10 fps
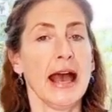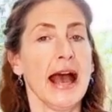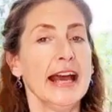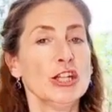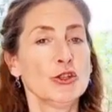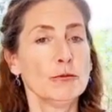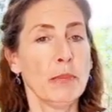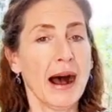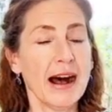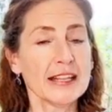and should
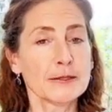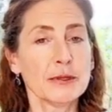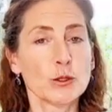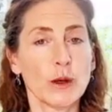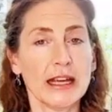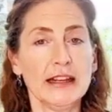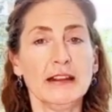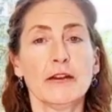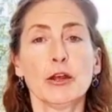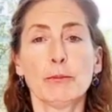pass between
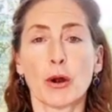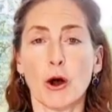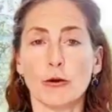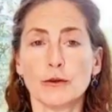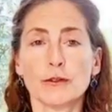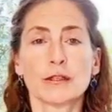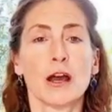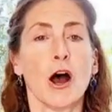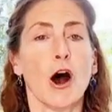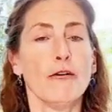the prongs
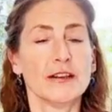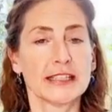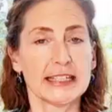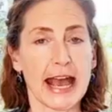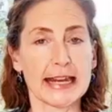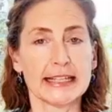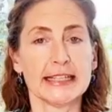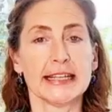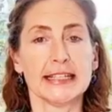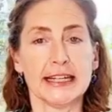of a standard
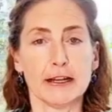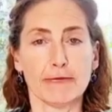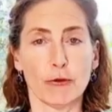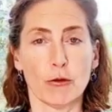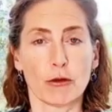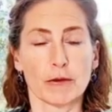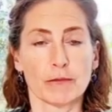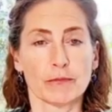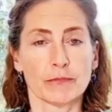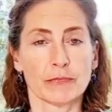dinner fork.
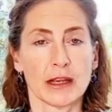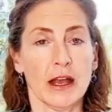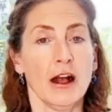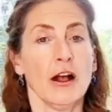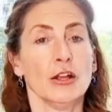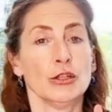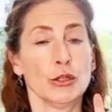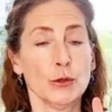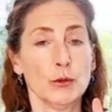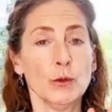
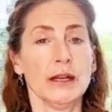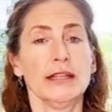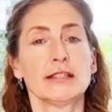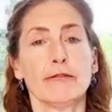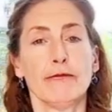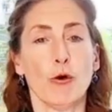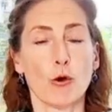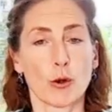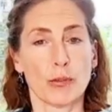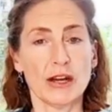2 is the
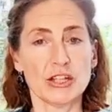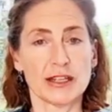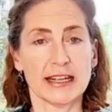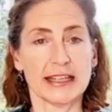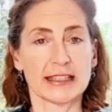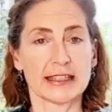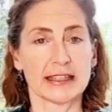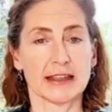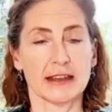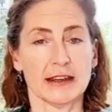fork pressure test.
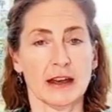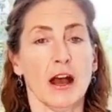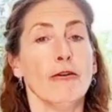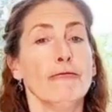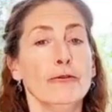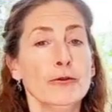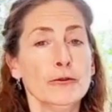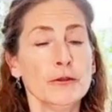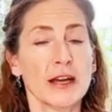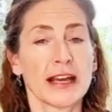
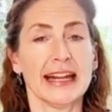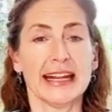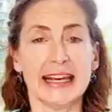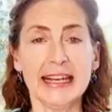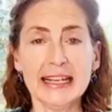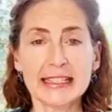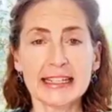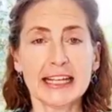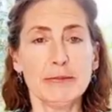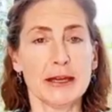Food can
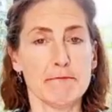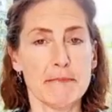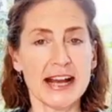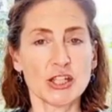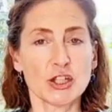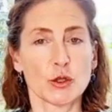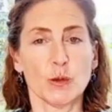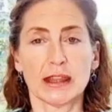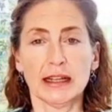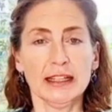easily be mashed
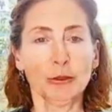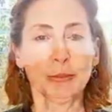with little